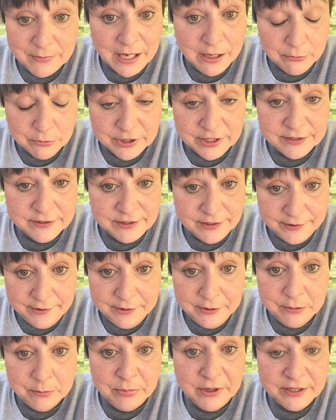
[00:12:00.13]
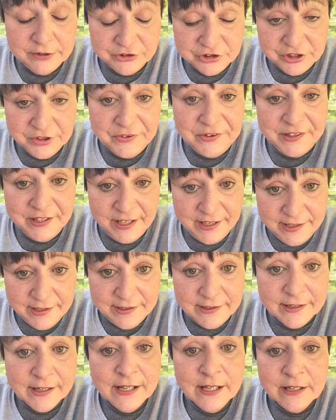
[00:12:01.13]
want to do, but just
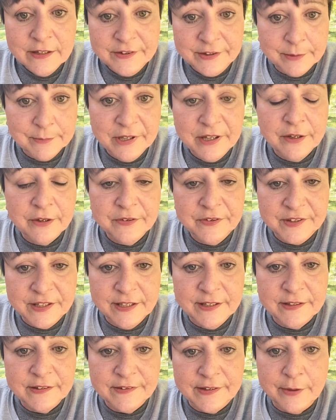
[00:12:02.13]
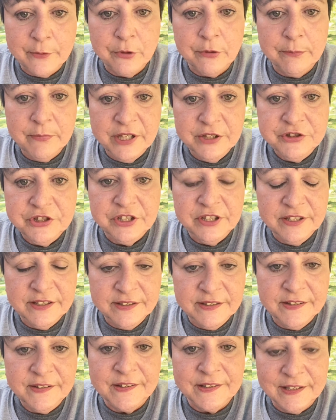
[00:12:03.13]
take some of those things that were mentioned in
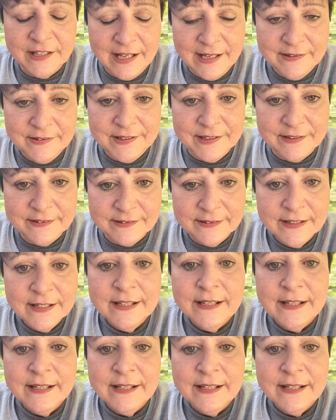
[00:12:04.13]
this lesson